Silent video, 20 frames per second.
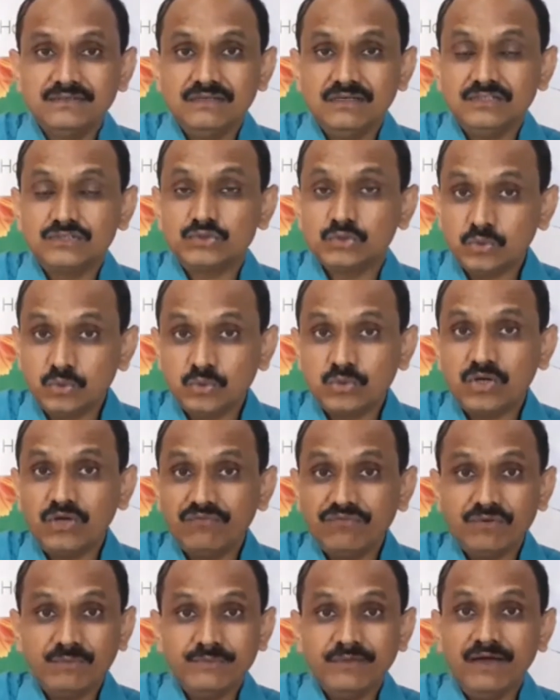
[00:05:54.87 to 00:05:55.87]
a
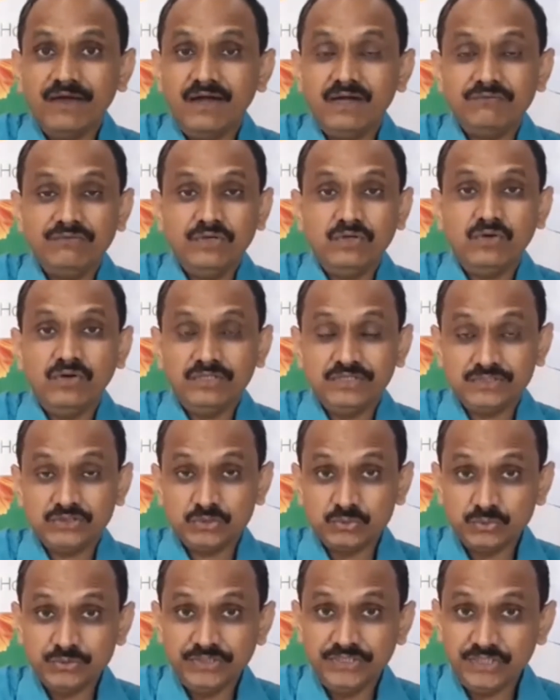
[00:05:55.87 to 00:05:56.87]
sonography of the heart, we call it as
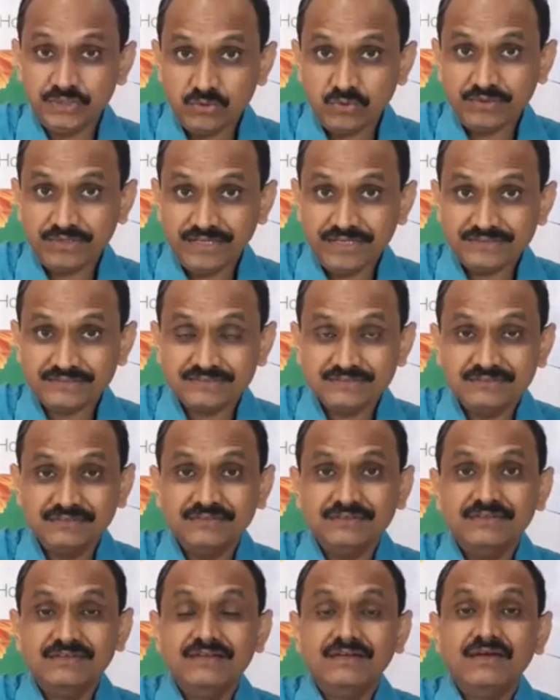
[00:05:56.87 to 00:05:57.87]
2D echo test.
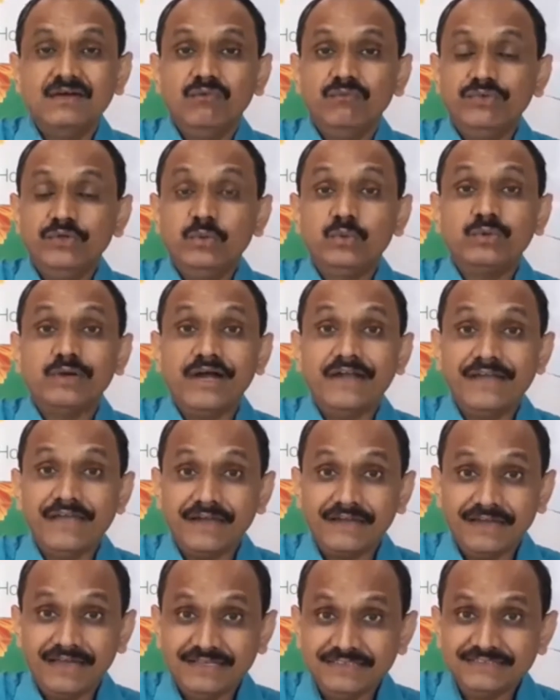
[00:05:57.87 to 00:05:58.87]
We do
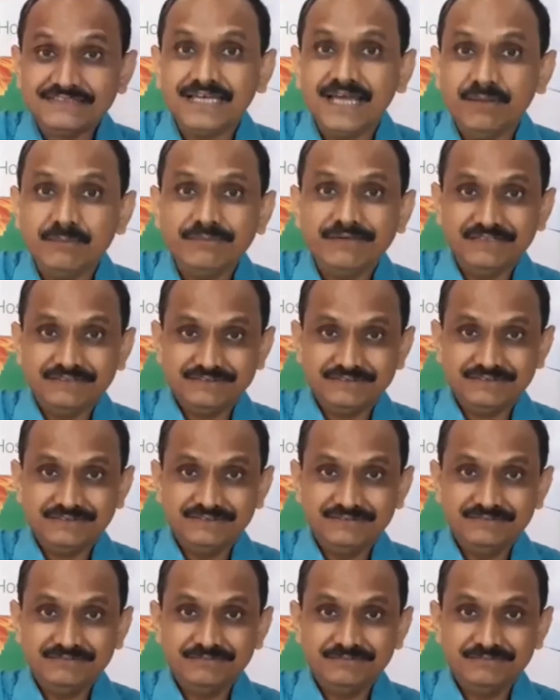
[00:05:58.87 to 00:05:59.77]
cardiac enzyme test.